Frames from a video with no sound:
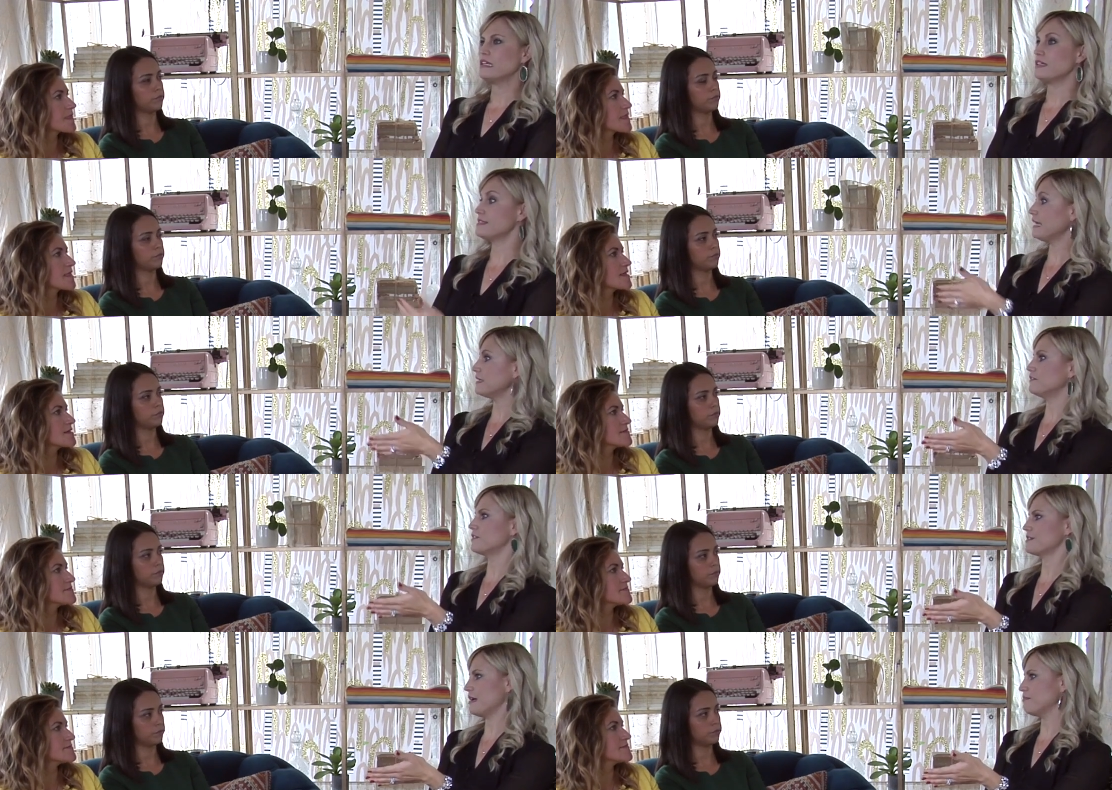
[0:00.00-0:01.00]
Speaker 1: Selling, for
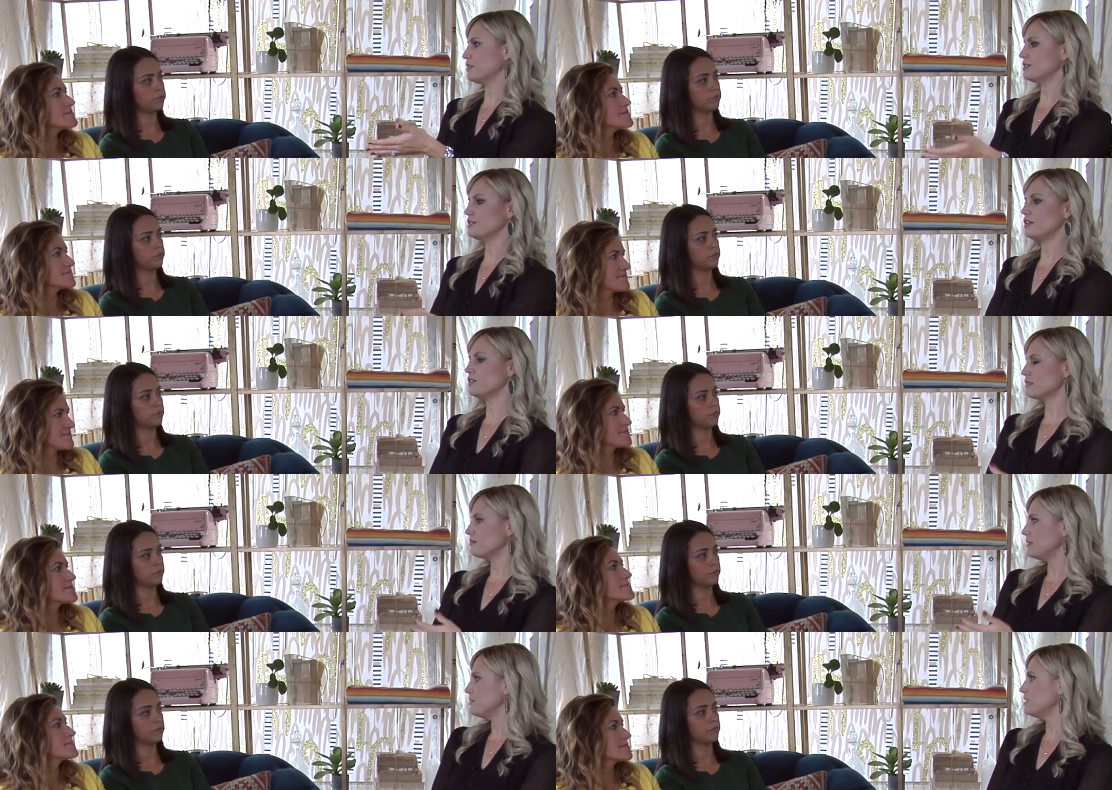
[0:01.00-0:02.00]
example, you know, like
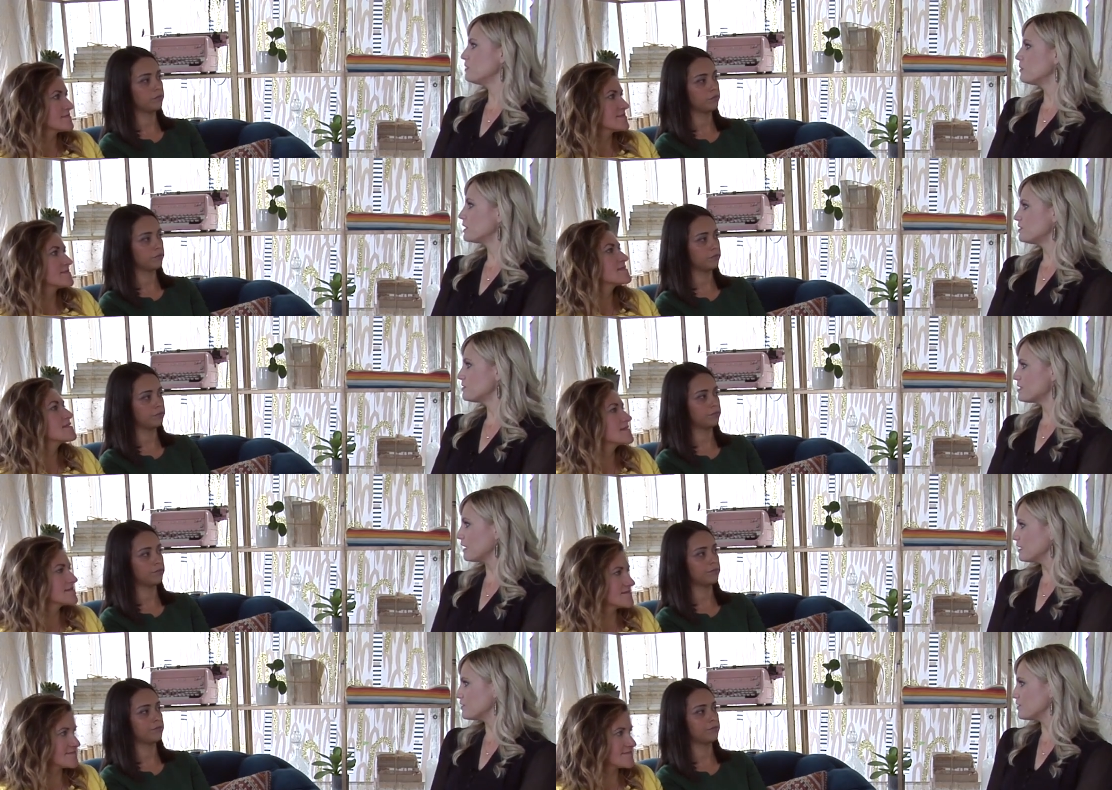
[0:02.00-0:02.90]
maybe you don't want to do selling